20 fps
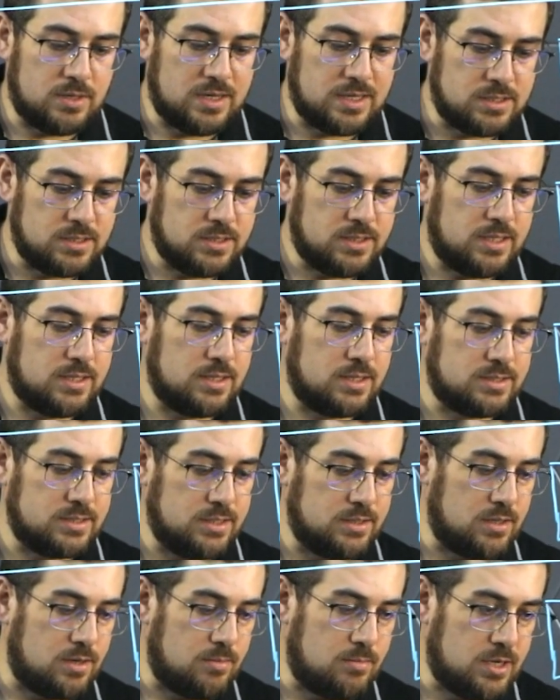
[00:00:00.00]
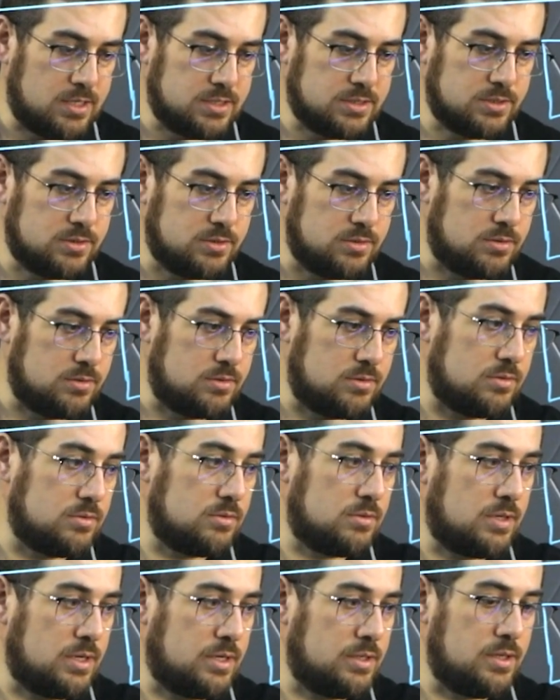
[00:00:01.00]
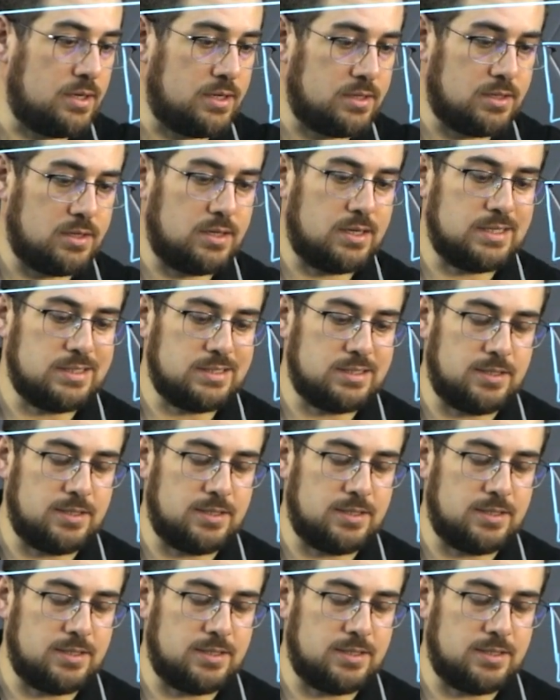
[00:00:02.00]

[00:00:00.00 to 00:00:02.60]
the center of mass on a given axis?